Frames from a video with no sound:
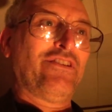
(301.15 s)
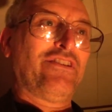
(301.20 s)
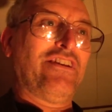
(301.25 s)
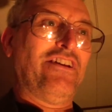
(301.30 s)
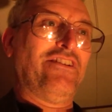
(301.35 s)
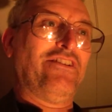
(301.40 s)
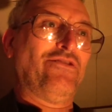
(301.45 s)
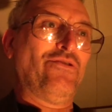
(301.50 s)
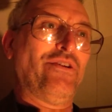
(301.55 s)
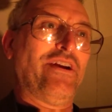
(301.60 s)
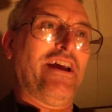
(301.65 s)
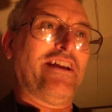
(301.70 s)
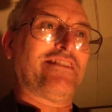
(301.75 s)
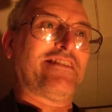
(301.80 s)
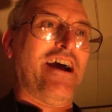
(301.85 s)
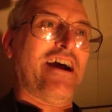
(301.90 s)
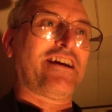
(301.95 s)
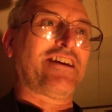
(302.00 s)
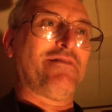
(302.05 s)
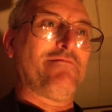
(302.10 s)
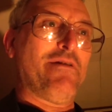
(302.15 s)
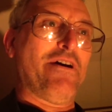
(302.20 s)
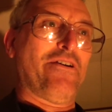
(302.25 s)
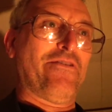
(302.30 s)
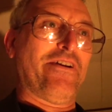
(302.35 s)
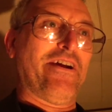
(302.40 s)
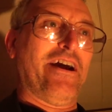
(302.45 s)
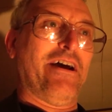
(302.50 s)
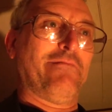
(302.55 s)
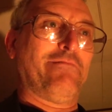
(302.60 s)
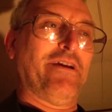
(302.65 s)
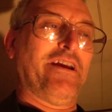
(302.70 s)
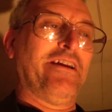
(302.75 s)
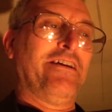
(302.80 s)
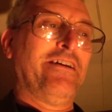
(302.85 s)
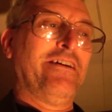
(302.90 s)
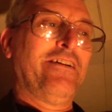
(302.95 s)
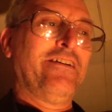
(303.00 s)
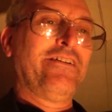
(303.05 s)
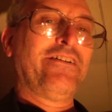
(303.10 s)
didn't doing that documentary on me
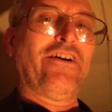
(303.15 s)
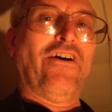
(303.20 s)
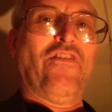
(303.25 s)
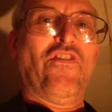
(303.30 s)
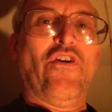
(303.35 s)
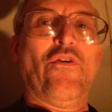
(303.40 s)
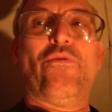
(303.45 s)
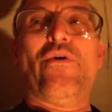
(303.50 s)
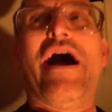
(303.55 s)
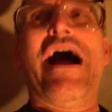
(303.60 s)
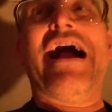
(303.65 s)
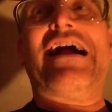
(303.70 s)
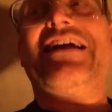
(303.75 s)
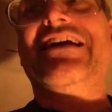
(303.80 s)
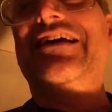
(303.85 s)
called The Rock